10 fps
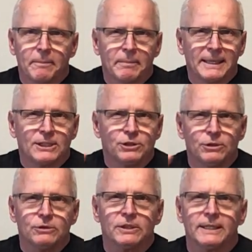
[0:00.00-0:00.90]
But he's
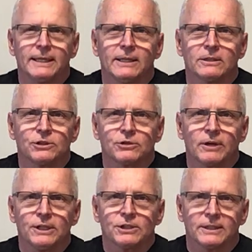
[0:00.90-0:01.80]
using an
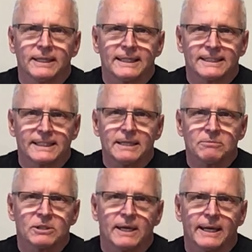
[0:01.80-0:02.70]
illustration, and it
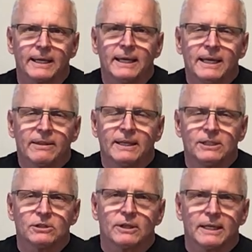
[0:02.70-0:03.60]
seems like that
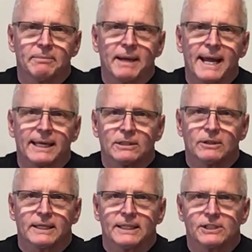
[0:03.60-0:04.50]
he's looking back and
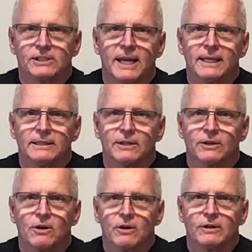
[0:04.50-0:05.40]
looking at Satan in
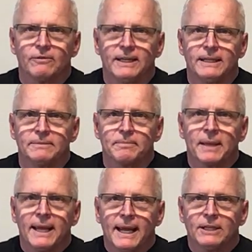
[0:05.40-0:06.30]
the Garden of Eden
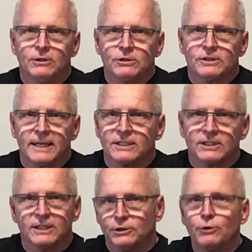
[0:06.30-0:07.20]
and using that,
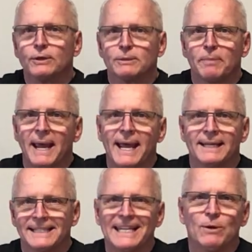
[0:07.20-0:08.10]
saying, you're as bad
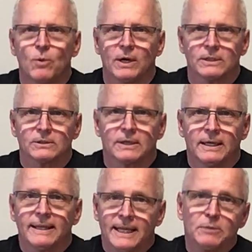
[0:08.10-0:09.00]
as he was.
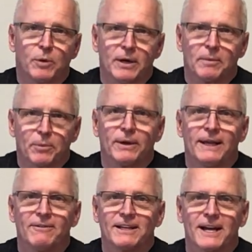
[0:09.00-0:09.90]
That's pretty
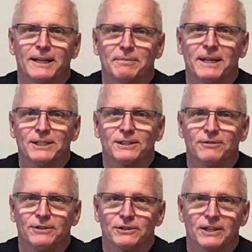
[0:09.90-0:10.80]
heavy condemnation
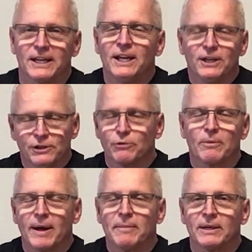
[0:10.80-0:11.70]
if you say, you
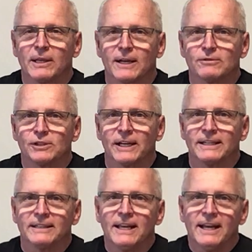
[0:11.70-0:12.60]
remind me a lot of
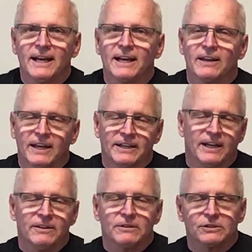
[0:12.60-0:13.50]
Satan.
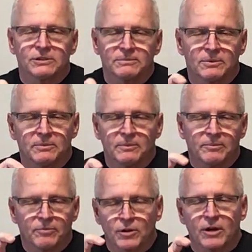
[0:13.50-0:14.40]
Another
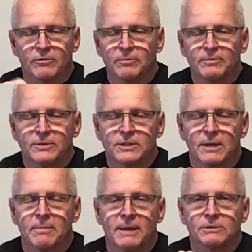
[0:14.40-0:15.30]
thought of
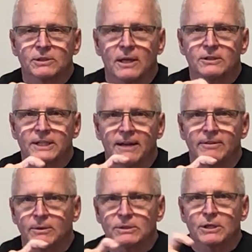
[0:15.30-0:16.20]
some Bible scholars have,
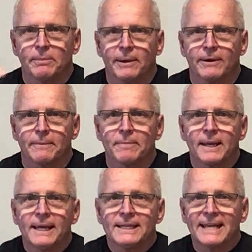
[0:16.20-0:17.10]
they was comparing him
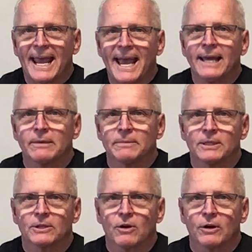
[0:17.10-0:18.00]
to Adam
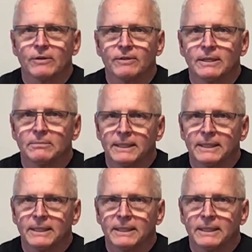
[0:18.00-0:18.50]
in the Garden of Eden.